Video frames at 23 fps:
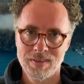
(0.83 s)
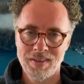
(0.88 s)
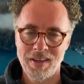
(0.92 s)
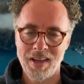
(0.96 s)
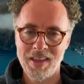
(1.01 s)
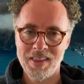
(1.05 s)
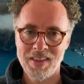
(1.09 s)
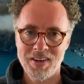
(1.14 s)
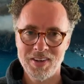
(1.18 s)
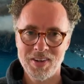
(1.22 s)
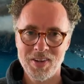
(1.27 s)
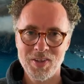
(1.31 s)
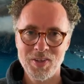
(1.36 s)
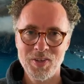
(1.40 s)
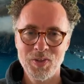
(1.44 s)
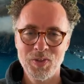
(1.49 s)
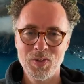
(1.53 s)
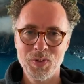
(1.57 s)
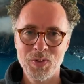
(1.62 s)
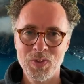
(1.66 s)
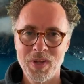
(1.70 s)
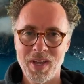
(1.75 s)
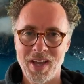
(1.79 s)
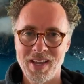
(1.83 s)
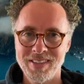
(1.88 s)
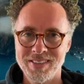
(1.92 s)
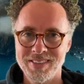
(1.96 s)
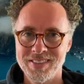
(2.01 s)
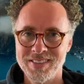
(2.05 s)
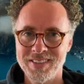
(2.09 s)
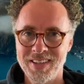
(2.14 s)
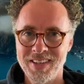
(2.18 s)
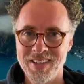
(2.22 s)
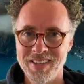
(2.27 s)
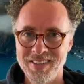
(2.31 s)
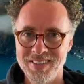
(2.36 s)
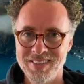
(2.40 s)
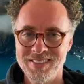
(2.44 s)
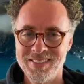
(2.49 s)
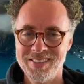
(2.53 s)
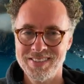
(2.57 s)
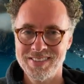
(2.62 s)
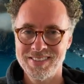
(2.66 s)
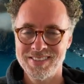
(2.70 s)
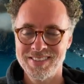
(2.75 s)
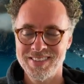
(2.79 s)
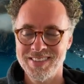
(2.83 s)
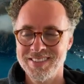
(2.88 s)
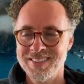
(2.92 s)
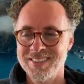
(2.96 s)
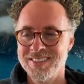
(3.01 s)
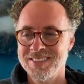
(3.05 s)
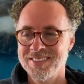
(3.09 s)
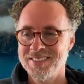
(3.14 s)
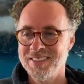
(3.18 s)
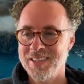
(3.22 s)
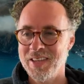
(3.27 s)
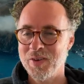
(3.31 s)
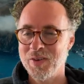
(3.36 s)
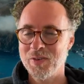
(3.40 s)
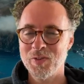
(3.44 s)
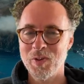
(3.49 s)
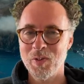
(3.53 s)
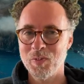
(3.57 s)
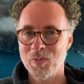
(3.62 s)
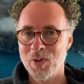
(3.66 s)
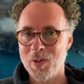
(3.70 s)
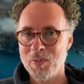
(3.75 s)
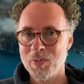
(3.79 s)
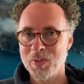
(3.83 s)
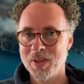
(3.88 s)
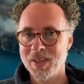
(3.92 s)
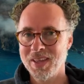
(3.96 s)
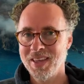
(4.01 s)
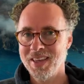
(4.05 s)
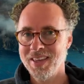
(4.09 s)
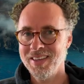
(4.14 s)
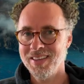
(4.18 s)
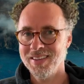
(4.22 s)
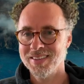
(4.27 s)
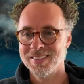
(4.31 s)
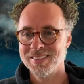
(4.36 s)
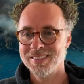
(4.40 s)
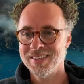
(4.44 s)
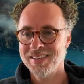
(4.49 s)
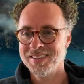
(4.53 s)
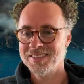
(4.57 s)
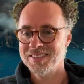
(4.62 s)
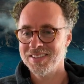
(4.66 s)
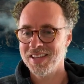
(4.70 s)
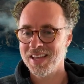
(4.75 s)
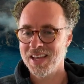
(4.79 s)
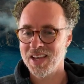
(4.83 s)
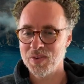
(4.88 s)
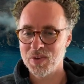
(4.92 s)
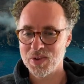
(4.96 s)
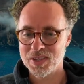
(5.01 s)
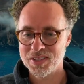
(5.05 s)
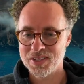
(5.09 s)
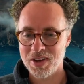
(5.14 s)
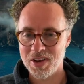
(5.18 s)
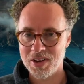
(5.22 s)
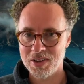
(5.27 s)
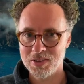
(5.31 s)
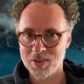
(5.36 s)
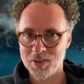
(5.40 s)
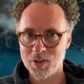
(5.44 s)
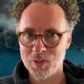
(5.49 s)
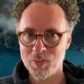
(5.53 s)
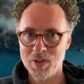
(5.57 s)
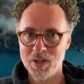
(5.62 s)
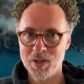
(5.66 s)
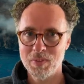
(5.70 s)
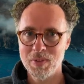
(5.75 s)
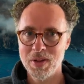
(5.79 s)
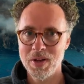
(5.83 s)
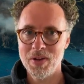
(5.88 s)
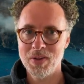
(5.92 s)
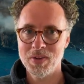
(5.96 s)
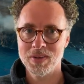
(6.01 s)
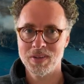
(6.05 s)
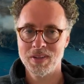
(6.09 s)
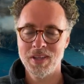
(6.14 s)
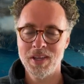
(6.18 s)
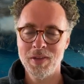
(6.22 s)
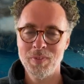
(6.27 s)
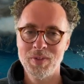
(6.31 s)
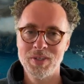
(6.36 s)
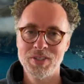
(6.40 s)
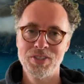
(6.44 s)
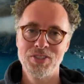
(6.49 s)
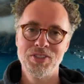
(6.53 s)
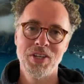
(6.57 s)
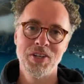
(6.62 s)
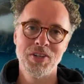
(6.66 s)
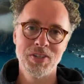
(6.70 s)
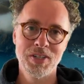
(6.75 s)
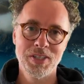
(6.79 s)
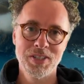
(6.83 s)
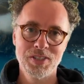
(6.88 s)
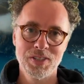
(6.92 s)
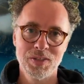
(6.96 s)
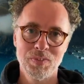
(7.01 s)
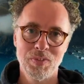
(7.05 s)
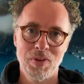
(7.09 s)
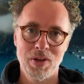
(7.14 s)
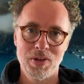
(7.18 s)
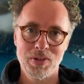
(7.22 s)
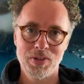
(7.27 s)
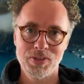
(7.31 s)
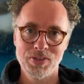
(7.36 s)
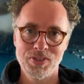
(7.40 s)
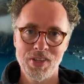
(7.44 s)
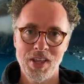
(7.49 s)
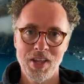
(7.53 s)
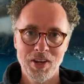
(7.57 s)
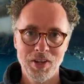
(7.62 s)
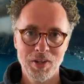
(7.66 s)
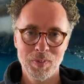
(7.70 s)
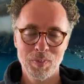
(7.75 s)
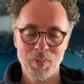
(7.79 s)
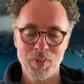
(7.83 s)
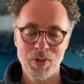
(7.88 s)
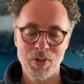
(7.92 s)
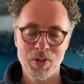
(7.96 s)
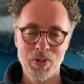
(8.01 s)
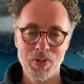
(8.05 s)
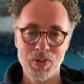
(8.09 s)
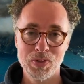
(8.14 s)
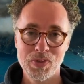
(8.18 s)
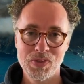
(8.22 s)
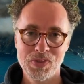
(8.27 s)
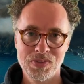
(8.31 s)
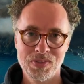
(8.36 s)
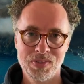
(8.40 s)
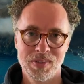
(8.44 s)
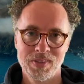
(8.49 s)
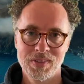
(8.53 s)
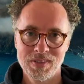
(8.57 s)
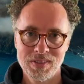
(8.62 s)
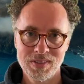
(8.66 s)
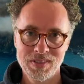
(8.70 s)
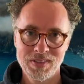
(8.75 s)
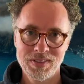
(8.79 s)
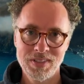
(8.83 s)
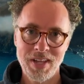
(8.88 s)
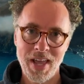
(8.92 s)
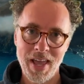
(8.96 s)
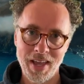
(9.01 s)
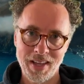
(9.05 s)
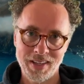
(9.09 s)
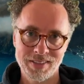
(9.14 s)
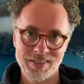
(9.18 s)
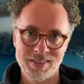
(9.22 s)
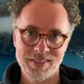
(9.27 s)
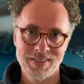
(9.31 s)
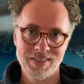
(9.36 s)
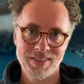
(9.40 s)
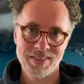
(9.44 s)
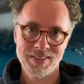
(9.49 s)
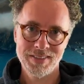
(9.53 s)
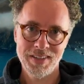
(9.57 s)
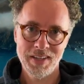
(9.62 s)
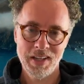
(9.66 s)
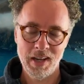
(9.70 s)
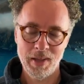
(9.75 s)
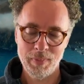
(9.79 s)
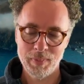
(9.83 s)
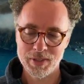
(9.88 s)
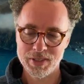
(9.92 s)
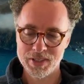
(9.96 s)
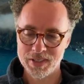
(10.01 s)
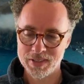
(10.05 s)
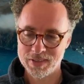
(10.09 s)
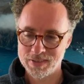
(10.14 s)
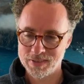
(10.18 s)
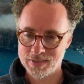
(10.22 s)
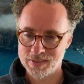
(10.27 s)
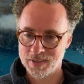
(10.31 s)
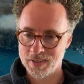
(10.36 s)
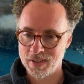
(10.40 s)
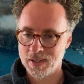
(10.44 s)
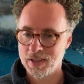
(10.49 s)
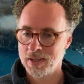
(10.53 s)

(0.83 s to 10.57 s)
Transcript: Hey there, all you cool cats and kittens. This is Zeke from Replicate, and today I want to talk a little bit about image generation models that can produce text in images.